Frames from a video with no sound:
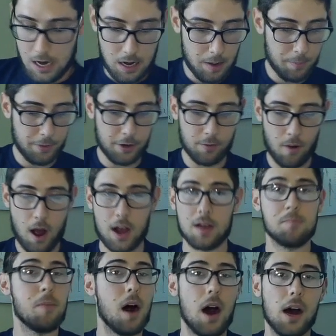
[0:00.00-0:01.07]
their
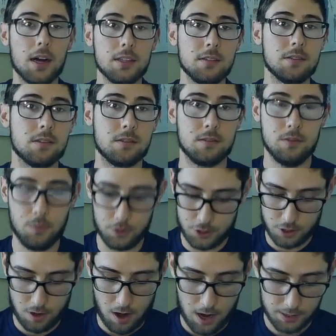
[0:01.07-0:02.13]
rock pods, which
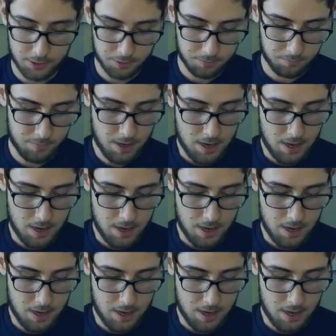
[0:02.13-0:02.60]
are awesome,